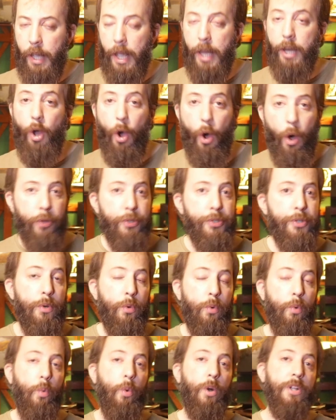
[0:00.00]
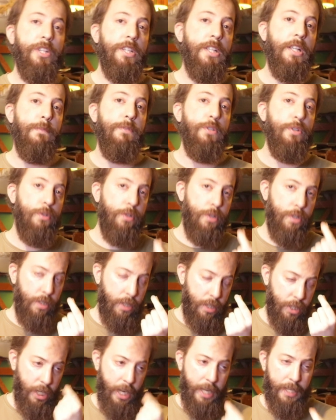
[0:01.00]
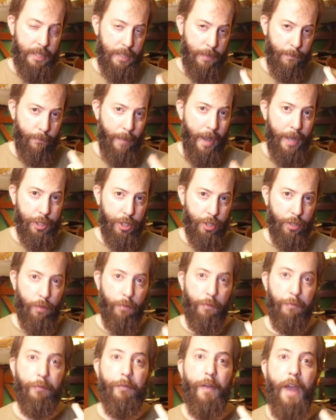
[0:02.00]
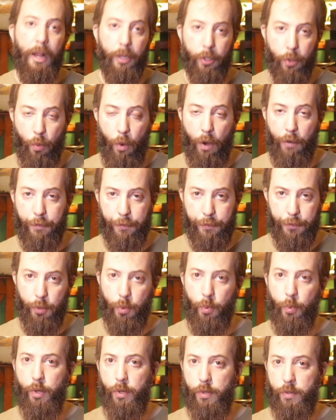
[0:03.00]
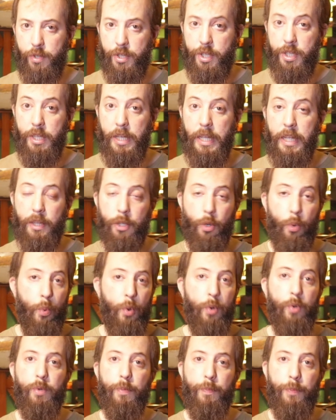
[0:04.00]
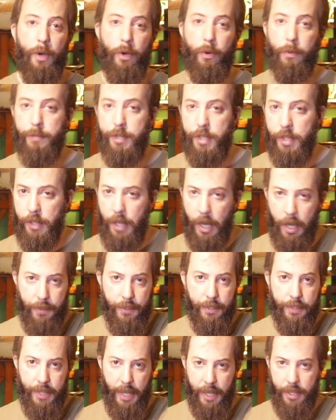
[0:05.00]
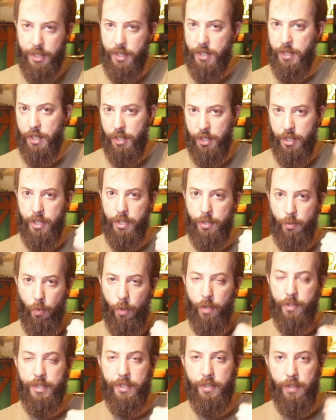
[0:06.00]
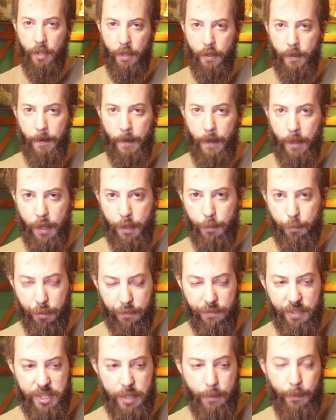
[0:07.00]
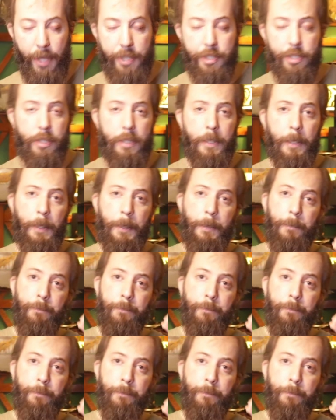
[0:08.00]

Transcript: And also, what seems to suggest the magical value of the runes in the rune poems and other texts such as the ones previously mentioned,